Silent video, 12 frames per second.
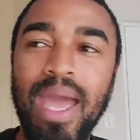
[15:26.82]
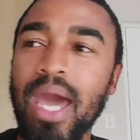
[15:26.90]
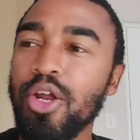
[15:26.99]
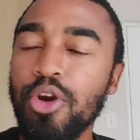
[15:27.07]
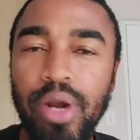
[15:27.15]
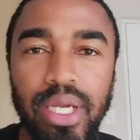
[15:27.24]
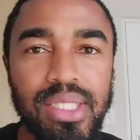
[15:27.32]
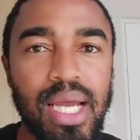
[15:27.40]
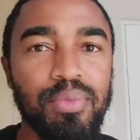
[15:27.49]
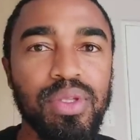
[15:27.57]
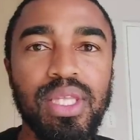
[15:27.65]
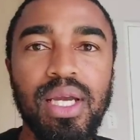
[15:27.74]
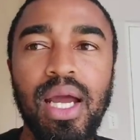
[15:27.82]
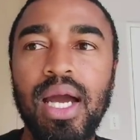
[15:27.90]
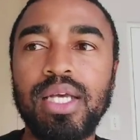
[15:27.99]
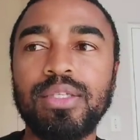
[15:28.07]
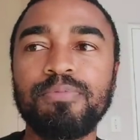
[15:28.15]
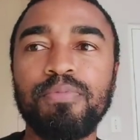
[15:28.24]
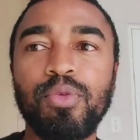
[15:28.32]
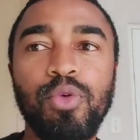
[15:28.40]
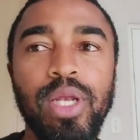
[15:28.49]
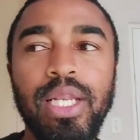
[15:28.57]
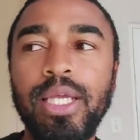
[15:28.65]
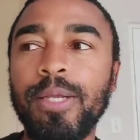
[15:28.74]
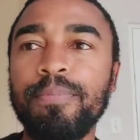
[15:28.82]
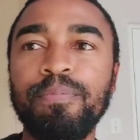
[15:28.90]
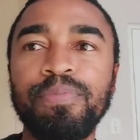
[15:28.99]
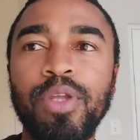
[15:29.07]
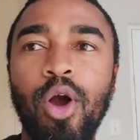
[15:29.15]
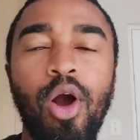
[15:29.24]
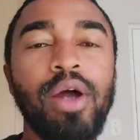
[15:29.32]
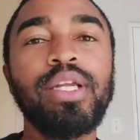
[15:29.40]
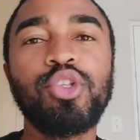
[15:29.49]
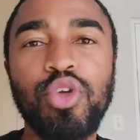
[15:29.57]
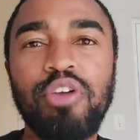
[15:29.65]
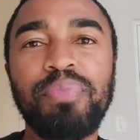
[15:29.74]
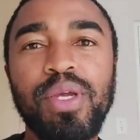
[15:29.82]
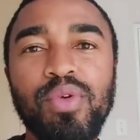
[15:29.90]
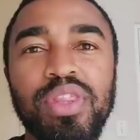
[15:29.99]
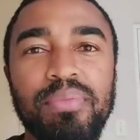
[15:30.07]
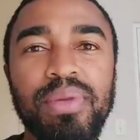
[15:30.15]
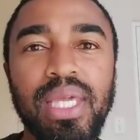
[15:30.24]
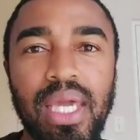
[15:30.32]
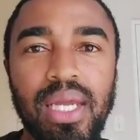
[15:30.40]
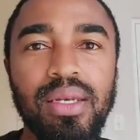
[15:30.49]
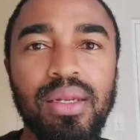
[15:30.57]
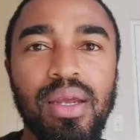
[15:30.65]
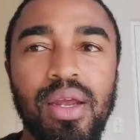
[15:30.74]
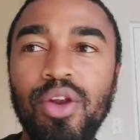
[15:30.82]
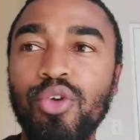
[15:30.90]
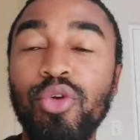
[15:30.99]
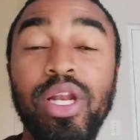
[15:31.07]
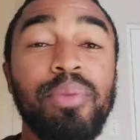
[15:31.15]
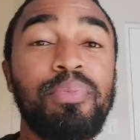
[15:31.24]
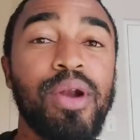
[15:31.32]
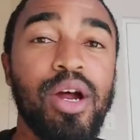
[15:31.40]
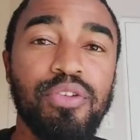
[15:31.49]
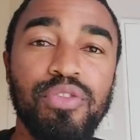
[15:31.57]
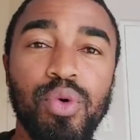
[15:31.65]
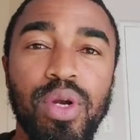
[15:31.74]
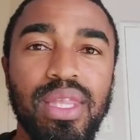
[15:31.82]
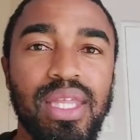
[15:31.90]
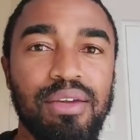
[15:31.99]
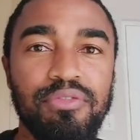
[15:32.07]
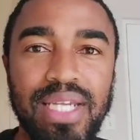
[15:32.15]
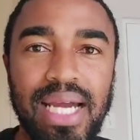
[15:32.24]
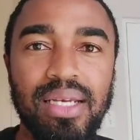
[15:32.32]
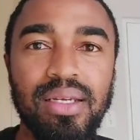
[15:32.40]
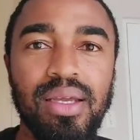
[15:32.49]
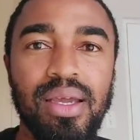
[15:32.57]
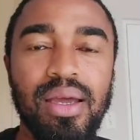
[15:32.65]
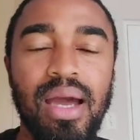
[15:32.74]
Had a great time with the guys. Really honored to have been with them again. Really proud of the work that they've done.